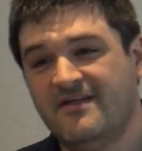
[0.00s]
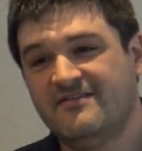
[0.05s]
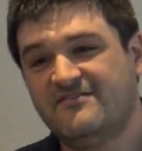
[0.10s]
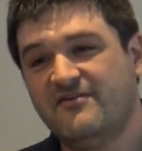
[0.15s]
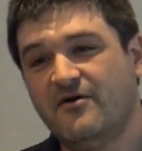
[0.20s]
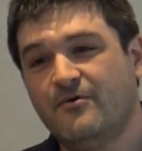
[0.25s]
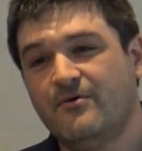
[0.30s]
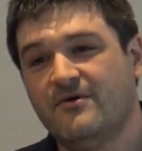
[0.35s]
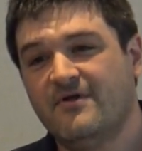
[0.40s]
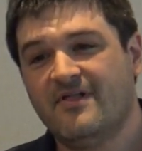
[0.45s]

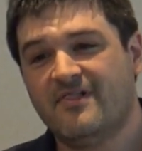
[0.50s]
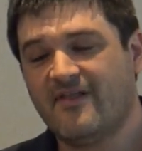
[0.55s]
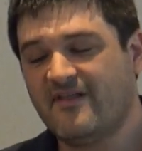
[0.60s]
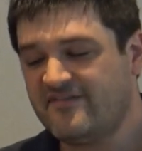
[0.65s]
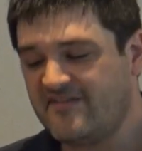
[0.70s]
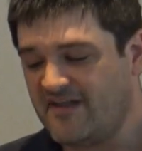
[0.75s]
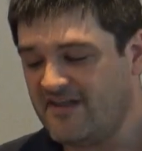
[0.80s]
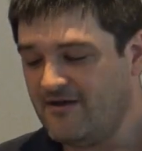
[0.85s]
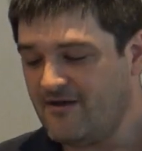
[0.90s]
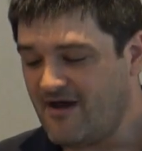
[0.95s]
So
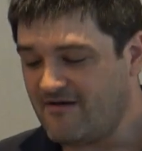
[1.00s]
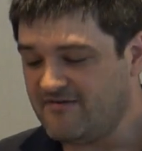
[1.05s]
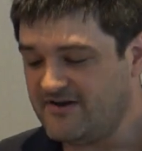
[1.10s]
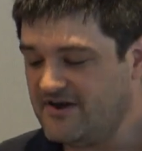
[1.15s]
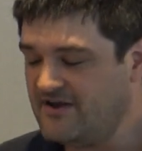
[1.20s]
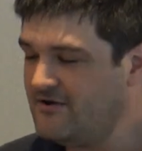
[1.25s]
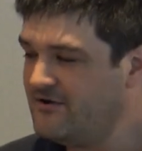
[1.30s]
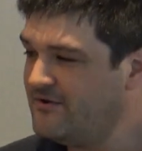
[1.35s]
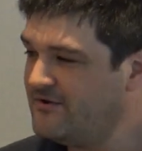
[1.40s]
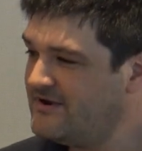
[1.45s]
let's say you have a
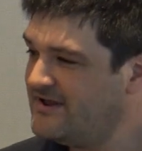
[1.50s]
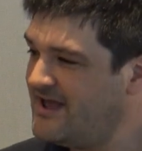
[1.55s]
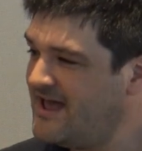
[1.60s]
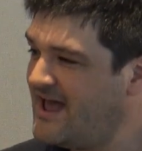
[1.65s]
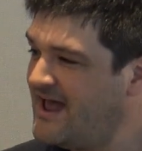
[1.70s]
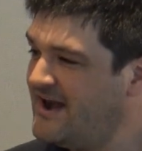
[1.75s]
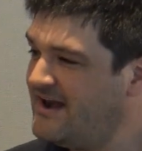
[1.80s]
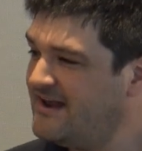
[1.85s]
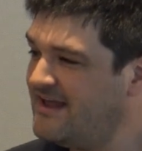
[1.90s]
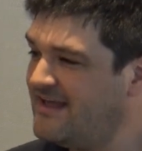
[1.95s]
node
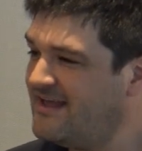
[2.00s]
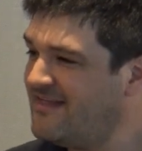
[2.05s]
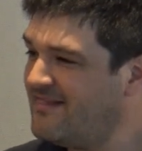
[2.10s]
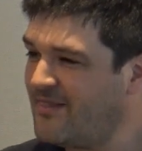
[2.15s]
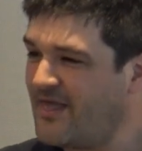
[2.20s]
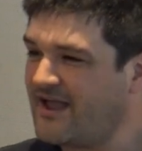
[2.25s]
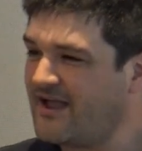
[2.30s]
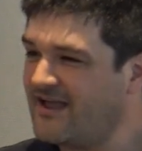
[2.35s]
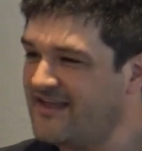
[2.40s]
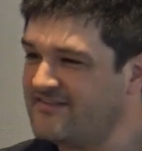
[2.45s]
and
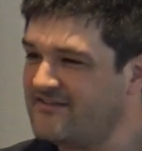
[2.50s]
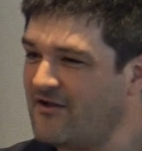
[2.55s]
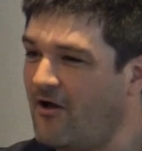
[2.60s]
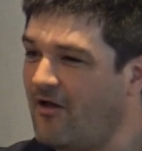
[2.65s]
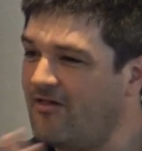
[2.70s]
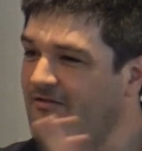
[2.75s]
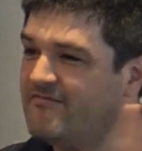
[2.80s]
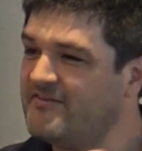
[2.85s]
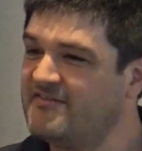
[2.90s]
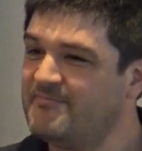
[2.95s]
like it's
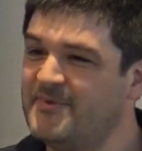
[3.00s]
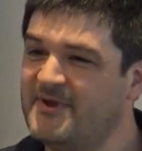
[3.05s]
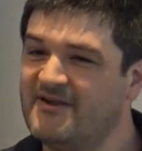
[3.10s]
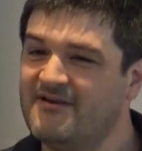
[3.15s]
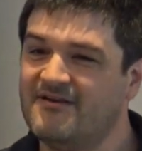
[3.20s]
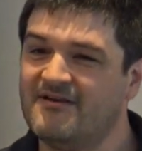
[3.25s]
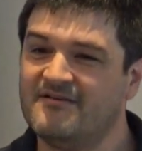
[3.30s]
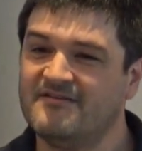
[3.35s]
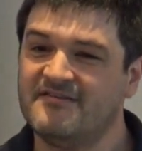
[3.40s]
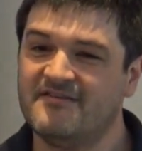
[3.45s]
all of its
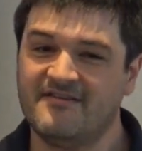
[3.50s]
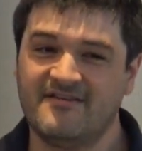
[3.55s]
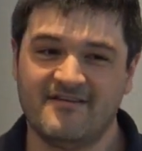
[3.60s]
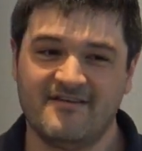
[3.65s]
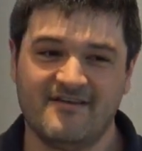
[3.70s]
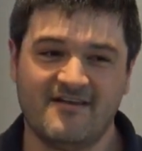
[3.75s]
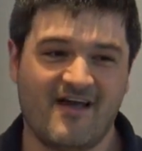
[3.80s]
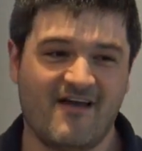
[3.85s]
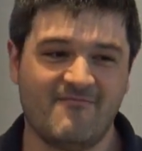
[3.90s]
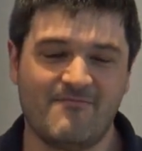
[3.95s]
peers
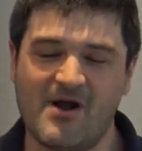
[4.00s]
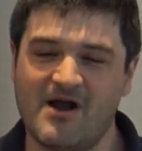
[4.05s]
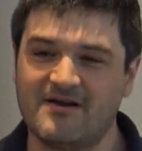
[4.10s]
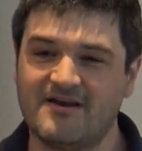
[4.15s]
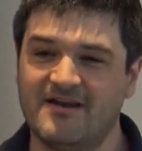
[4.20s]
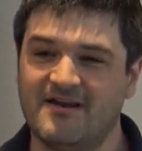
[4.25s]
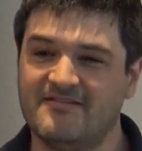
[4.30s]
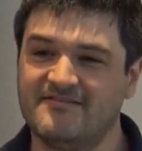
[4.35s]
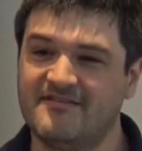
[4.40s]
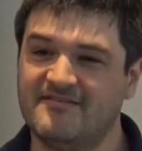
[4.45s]
have marked
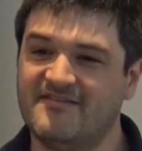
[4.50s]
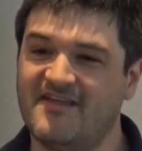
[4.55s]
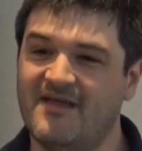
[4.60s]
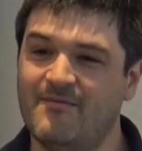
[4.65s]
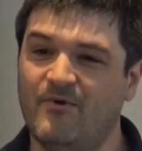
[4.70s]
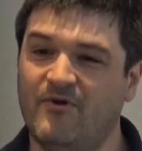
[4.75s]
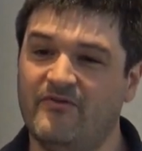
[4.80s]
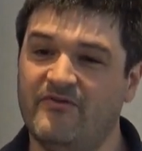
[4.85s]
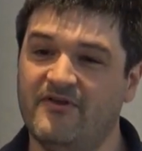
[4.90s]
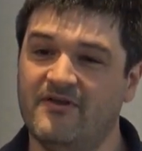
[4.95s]
it as
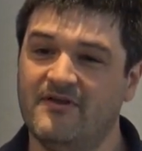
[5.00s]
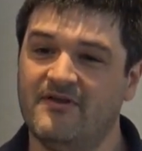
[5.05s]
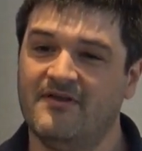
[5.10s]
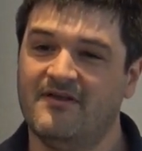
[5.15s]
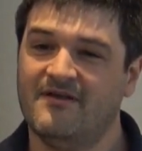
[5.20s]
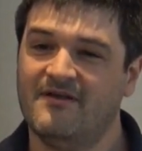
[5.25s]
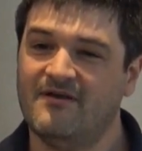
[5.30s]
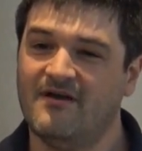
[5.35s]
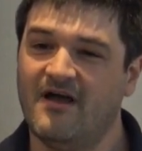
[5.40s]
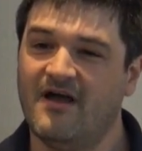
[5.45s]
disabled.
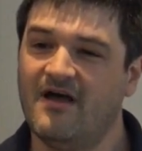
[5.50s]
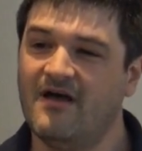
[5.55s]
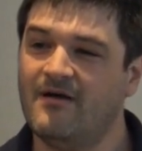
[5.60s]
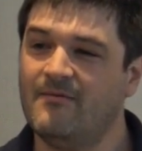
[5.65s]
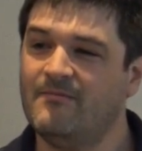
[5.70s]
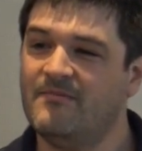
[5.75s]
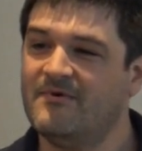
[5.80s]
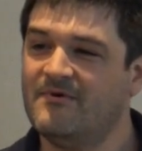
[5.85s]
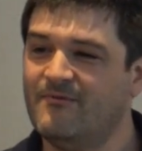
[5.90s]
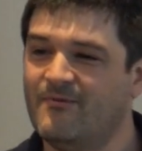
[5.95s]

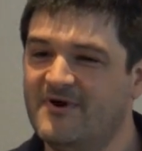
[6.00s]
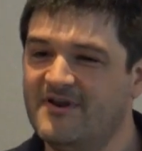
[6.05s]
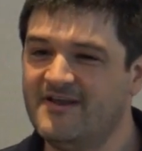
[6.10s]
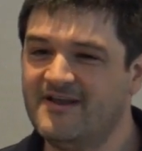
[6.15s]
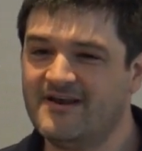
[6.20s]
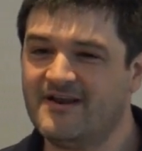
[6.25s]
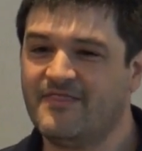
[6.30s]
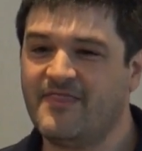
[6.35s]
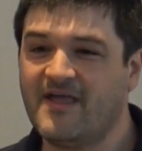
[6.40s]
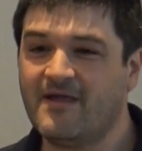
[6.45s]
What are you
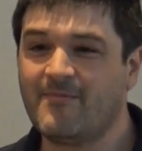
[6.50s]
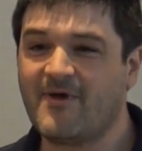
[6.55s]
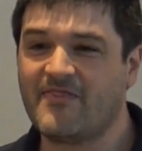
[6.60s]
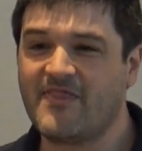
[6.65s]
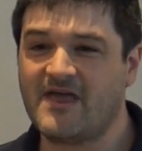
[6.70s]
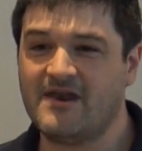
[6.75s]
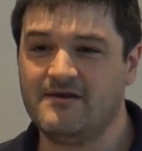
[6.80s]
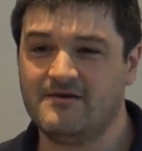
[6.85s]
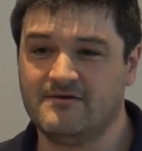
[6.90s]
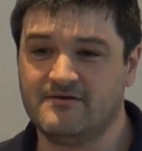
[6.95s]
going to think about
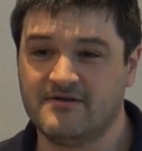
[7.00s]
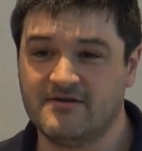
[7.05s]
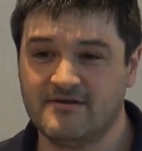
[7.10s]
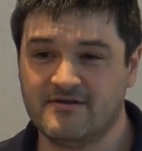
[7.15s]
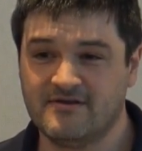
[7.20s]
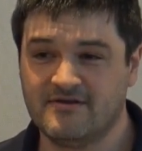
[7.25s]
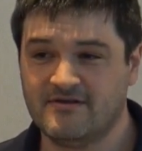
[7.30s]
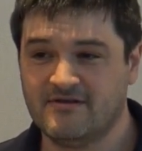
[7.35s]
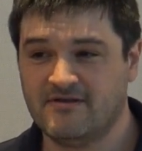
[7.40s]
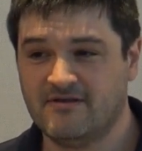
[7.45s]
that
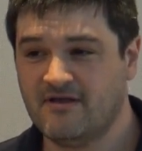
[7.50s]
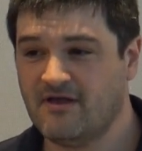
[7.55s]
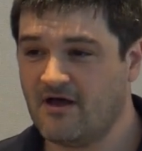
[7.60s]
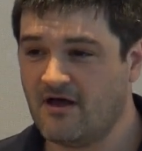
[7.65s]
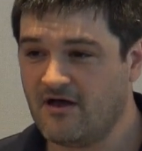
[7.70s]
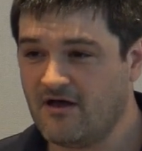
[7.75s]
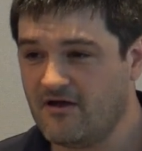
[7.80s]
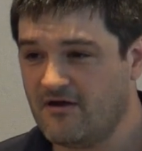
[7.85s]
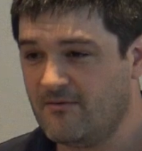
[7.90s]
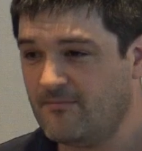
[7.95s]

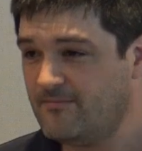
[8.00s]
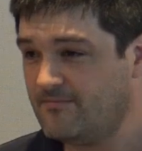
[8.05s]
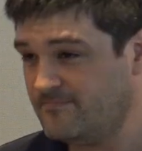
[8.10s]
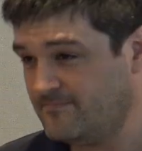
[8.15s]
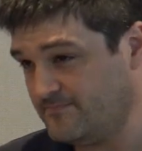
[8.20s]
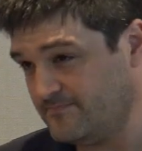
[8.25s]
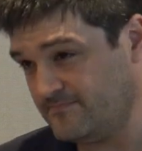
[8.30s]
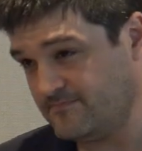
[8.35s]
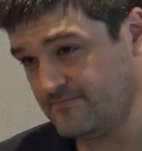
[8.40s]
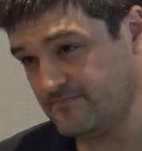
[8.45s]
node?
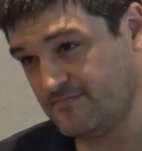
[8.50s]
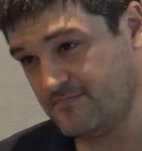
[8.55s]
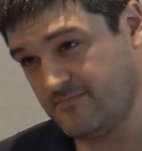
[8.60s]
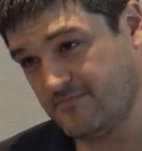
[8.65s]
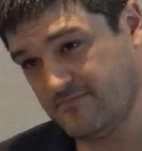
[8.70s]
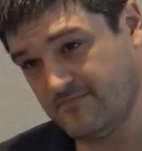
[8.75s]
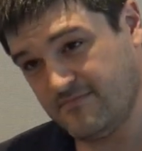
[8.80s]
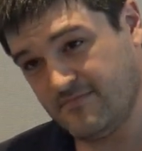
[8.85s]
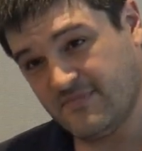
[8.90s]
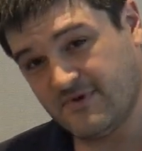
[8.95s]

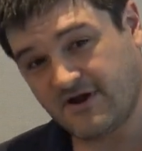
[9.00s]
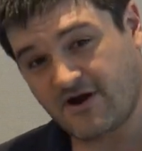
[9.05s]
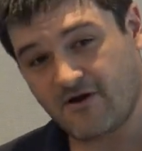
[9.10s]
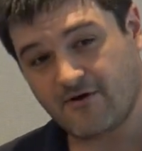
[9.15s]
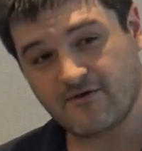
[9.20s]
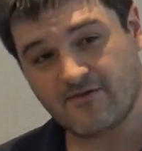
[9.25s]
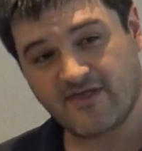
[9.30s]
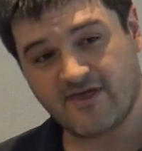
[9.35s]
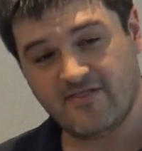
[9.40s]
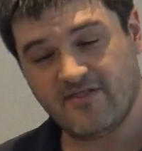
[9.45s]

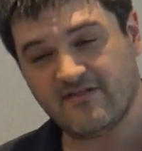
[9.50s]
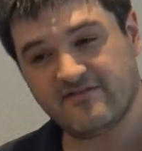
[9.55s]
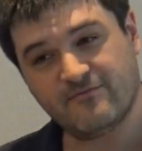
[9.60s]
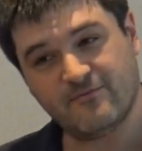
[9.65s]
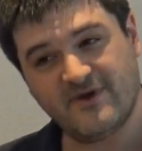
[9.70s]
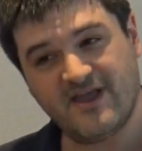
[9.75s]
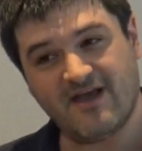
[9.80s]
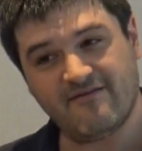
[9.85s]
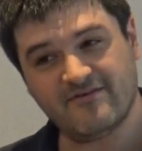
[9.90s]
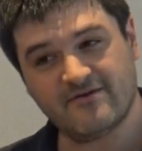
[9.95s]
Currently,
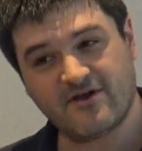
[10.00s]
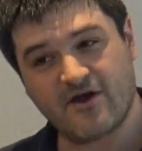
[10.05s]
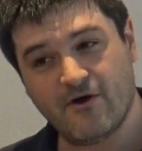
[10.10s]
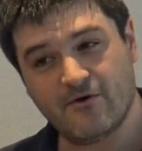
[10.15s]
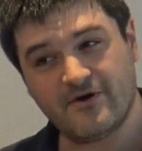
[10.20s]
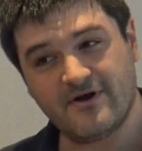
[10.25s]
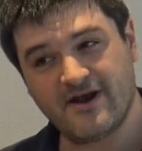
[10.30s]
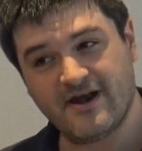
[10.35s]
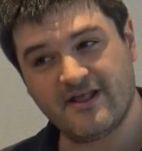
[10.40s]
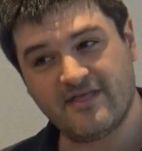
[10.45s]
we haven't
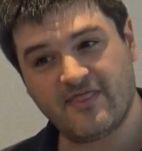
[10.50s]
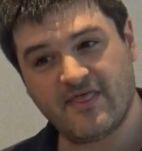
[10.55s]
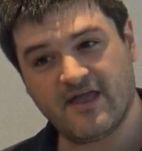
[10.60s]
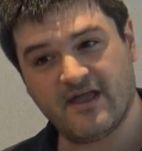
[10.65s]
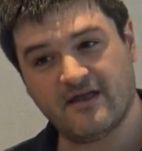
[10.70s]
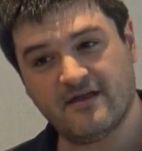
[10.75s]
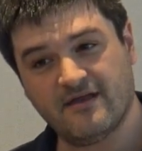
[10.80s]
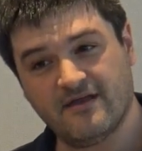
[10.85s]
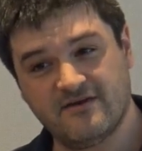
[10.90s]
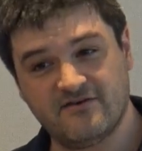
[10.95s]
coded
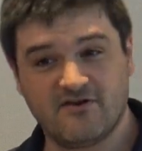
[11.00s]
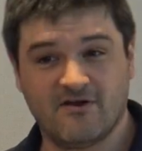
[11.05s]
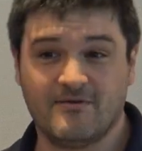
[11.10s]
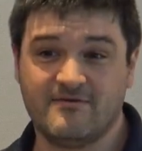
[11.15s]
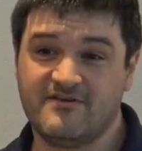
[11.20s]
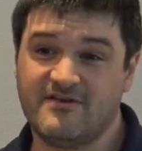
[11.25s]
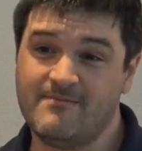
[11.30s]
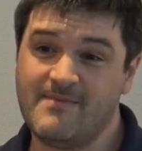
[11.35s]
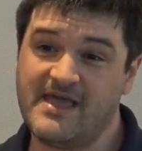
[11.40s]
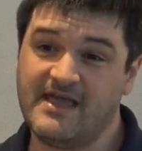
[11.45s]
anything to
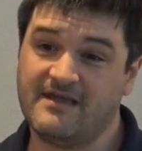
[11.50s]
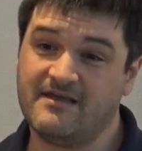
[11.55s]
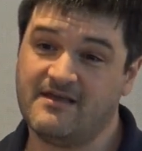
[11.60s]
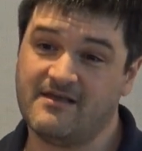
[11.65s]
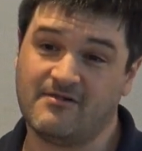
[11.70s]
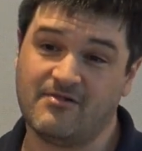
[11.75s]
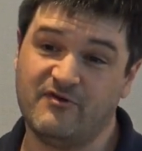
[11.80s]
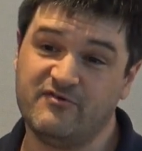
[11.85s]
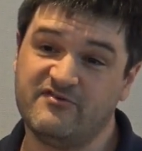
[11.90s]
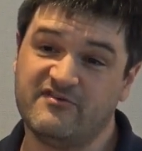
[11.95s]
make
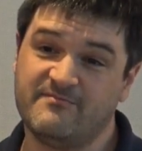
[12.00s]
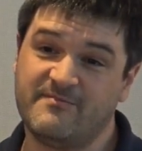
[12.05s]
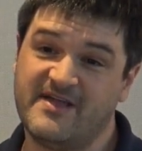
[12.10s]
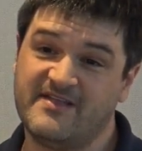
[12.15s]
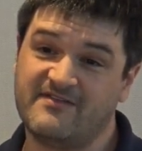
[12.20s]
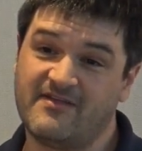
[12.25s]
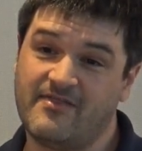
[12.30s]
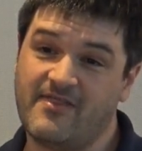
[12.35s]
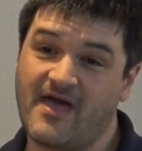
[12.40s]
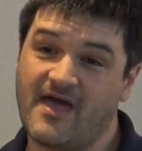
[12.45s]
conclusions
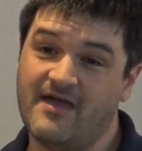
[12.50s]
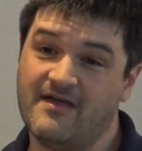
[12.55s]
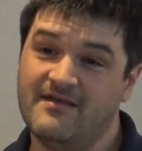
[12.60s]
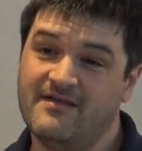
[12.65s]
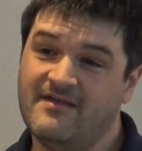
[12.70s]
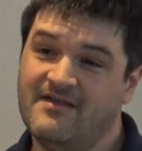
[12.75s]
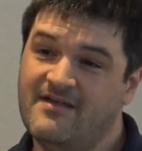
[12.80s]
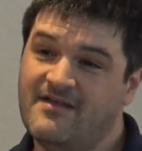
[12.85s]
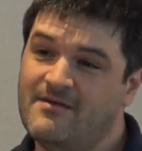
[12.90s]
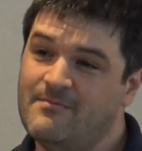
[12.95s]
based on that.
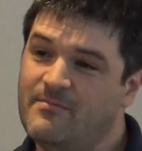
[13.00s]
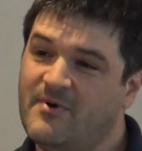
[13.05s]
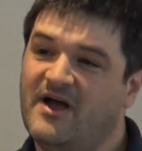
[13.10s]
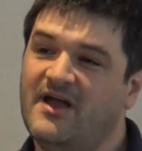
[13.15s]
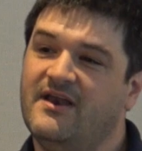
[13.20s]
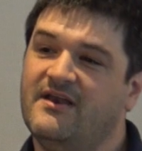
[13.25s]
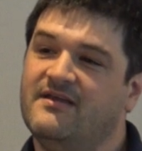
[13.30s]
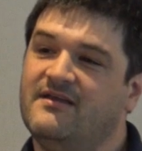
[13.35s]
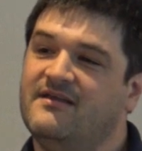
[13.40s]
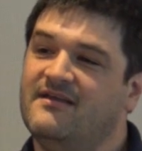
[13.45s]

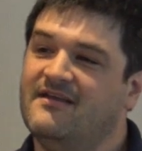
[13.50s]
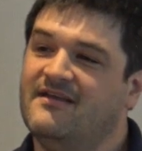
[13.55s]
But